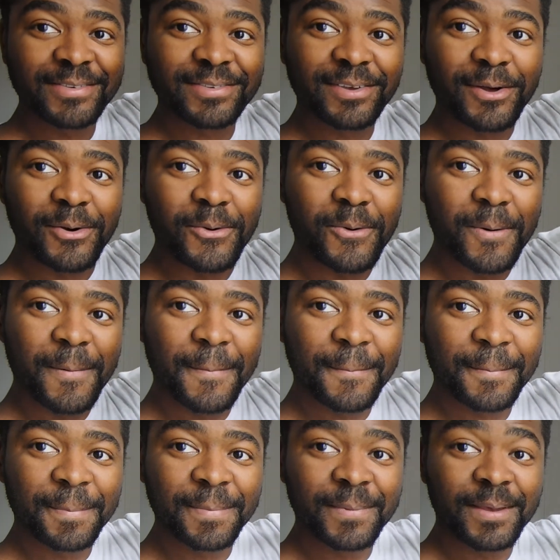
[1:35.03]
So,
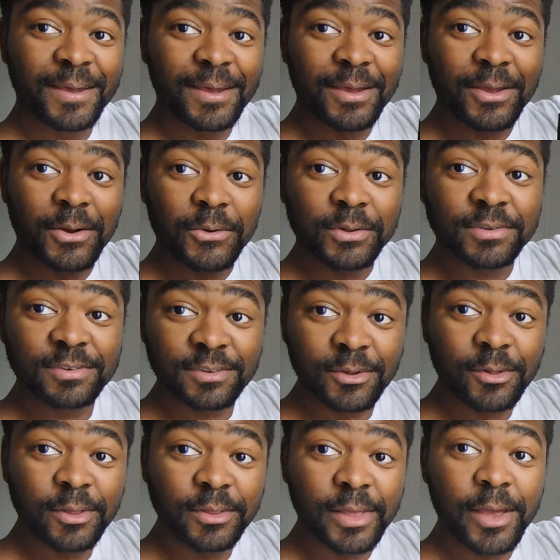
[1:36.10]
you know, it's still
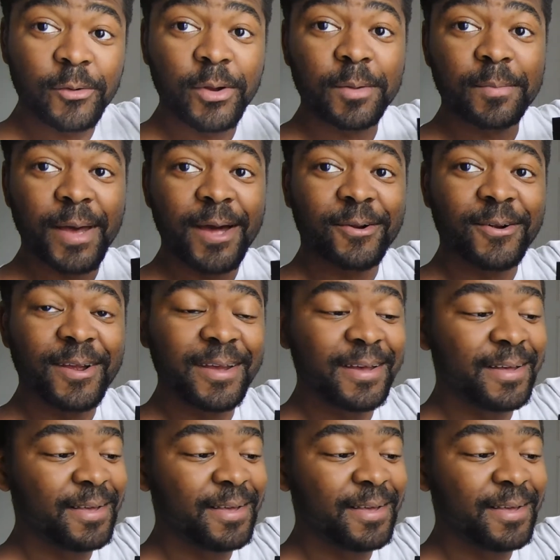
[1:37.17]
a lightweight battery,